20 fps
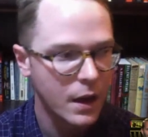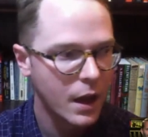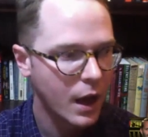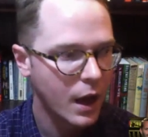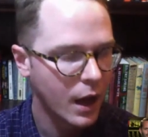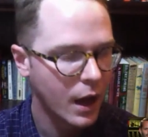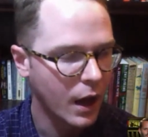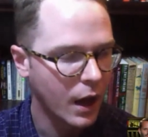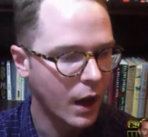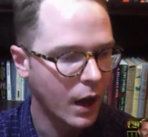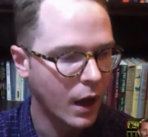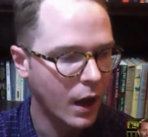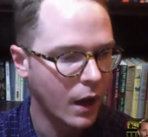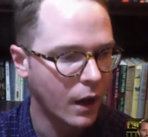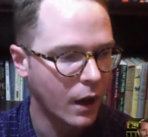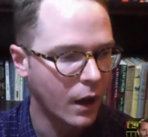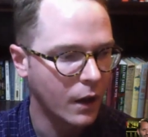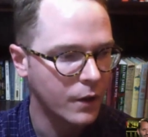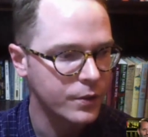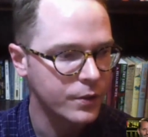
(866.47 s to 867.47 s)

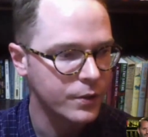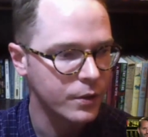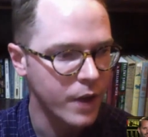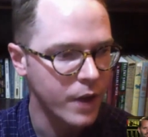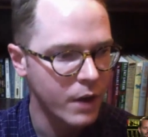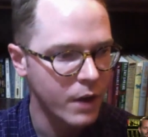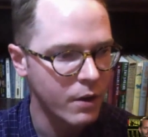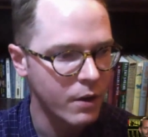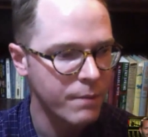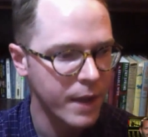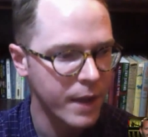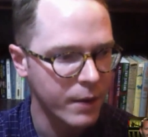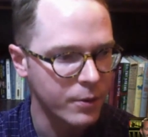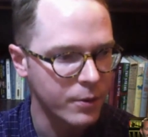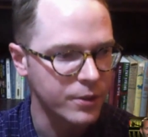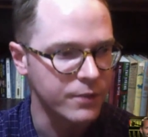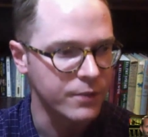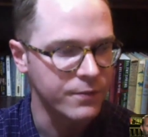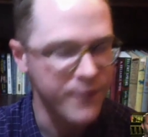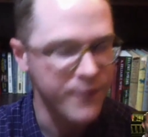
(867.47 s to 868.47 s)
Uh, so now I'm back with
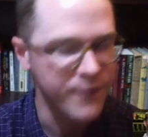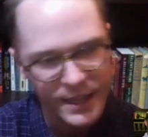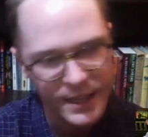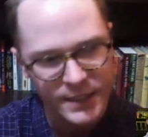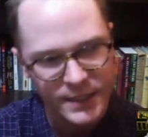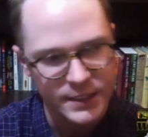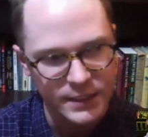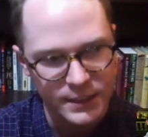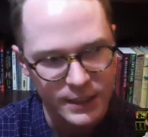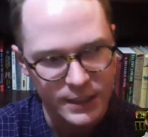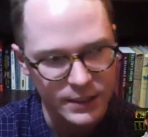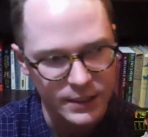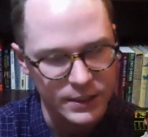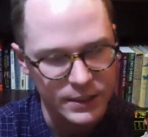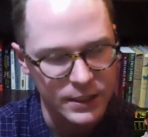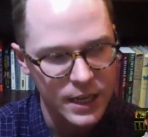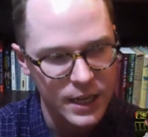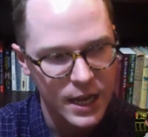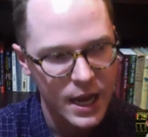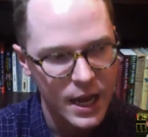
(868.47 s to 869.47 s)
the fantasy section.
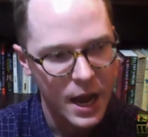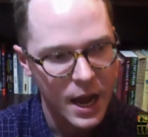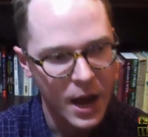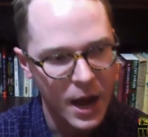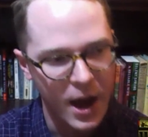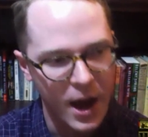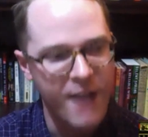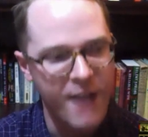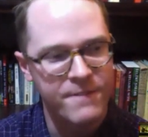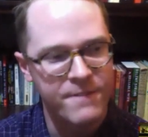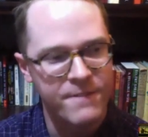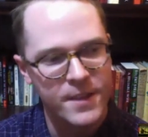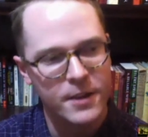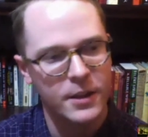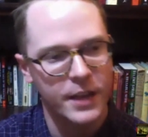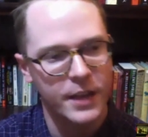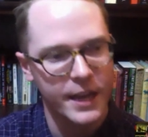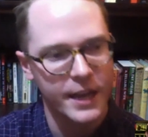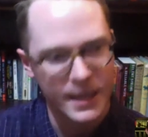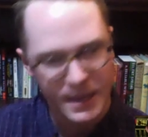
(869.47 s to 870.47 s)
Uh, I feel
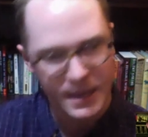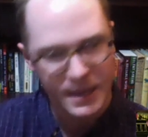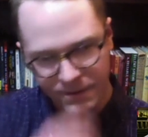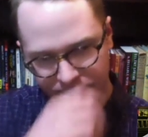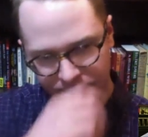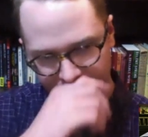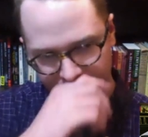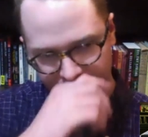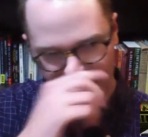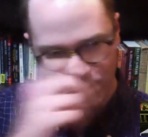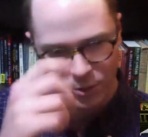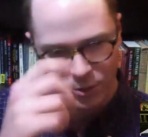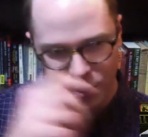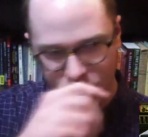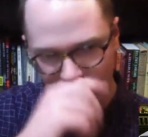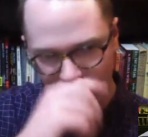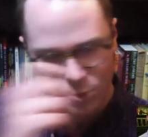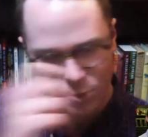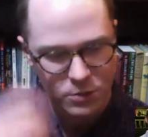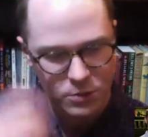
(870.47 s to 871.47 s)
like if they were
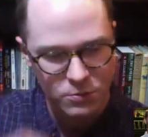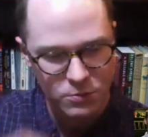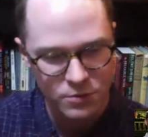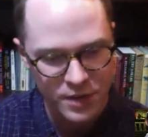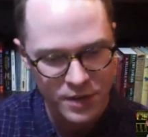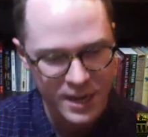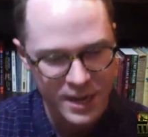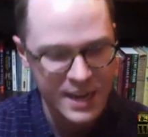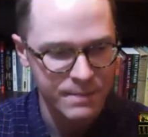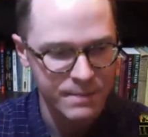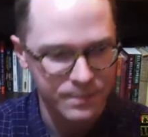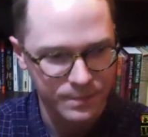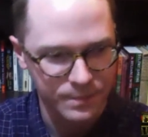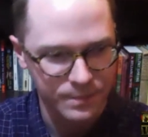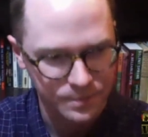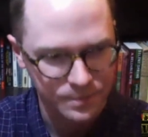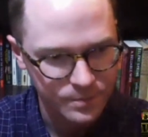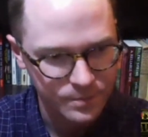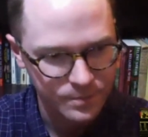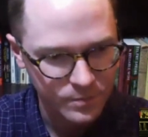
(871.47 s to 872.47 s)
going to name
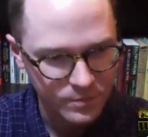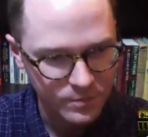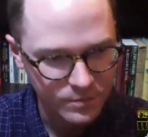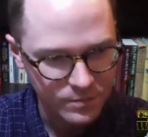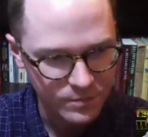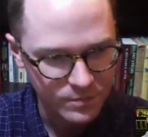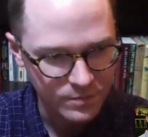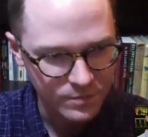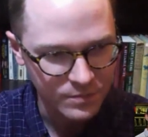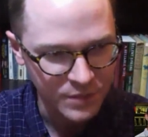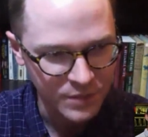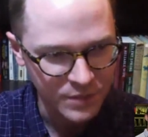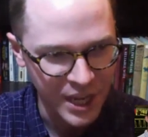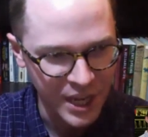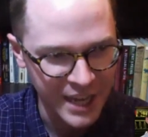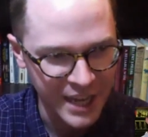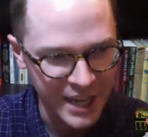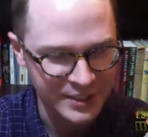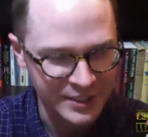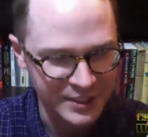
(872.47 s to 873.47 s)

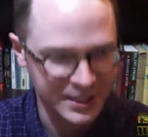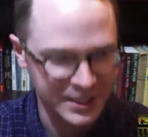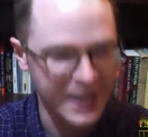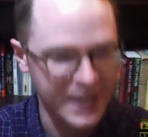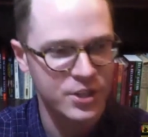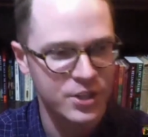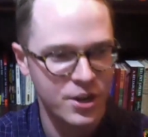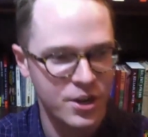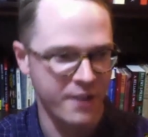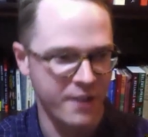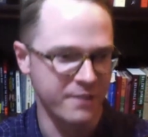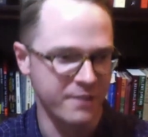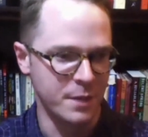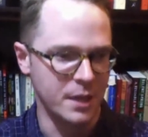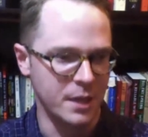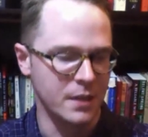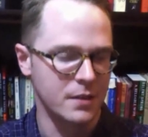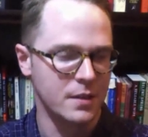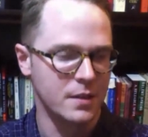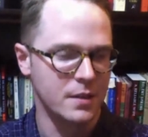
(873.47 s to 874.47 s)
a section,
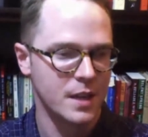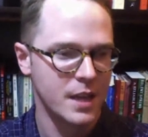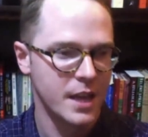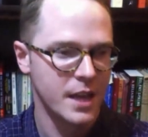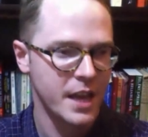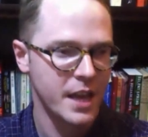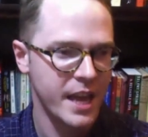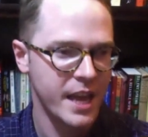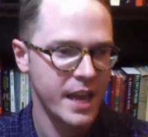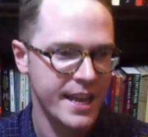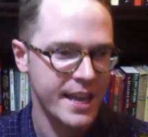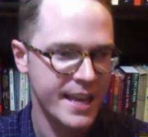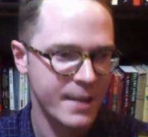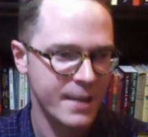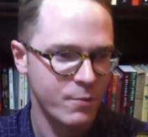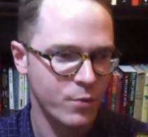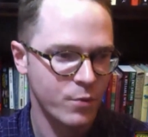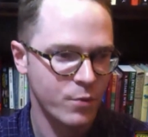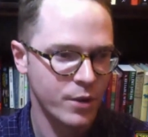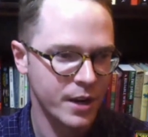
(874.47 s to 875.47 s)
it
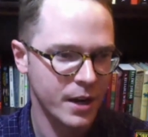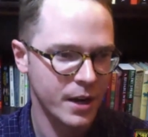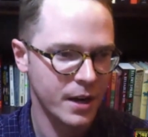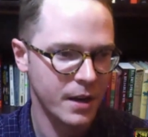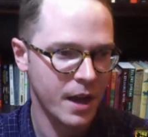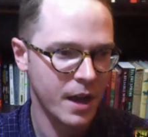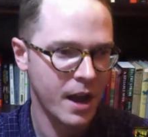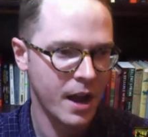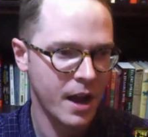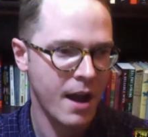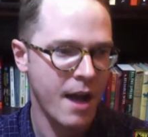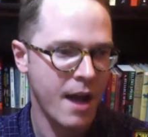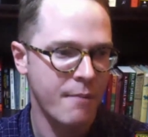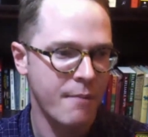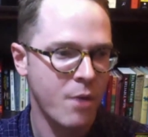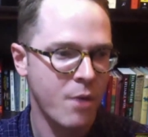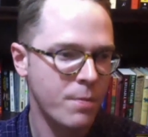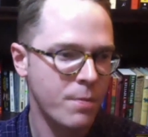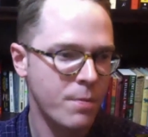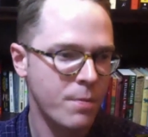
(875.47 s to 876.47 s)
would. Uh, I'm
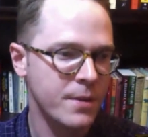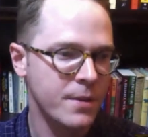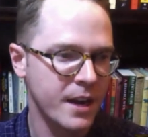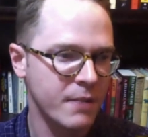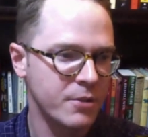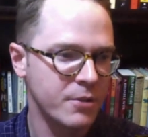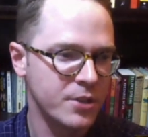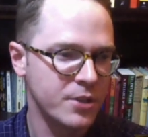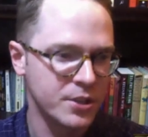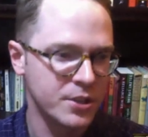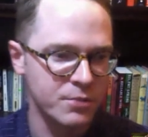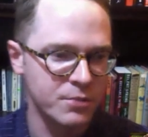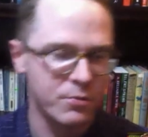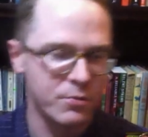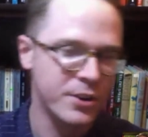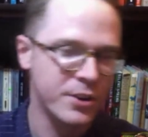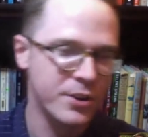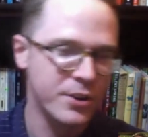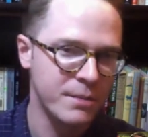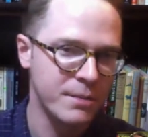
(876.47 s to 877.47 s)
hoping that I would just
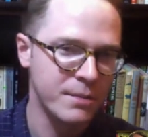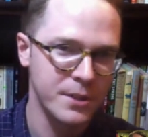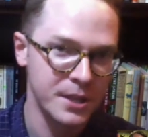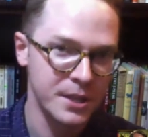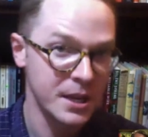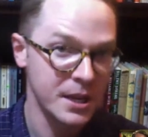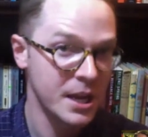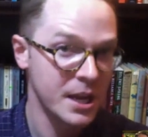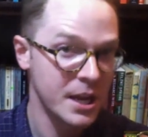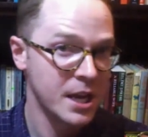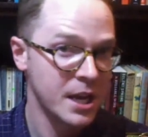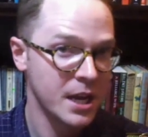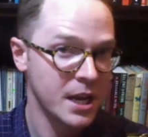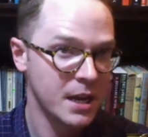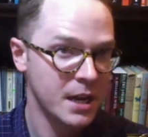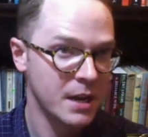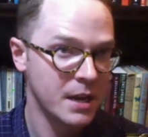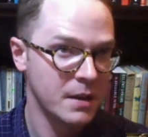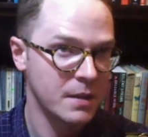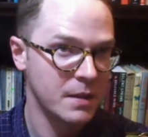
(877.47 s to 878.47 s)
wind up in the
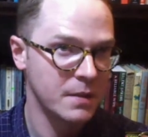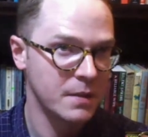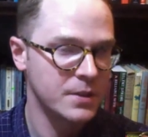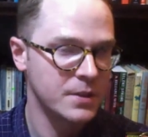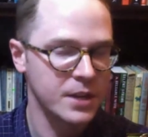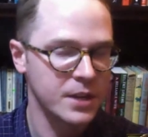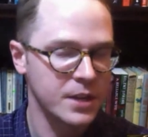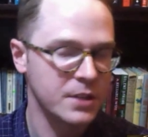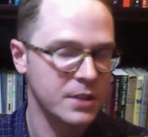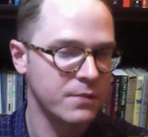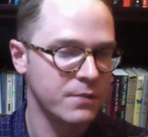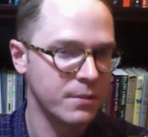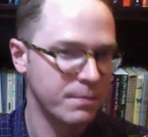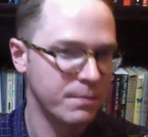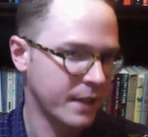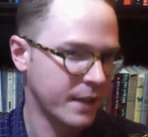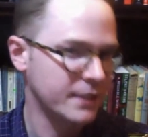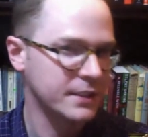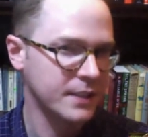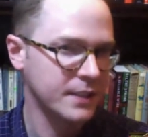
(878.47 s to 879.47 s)
section for
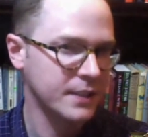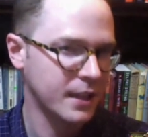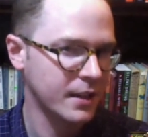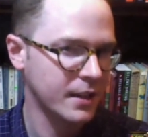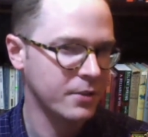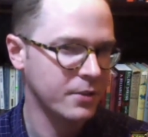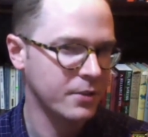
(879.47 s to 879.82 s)
best selling or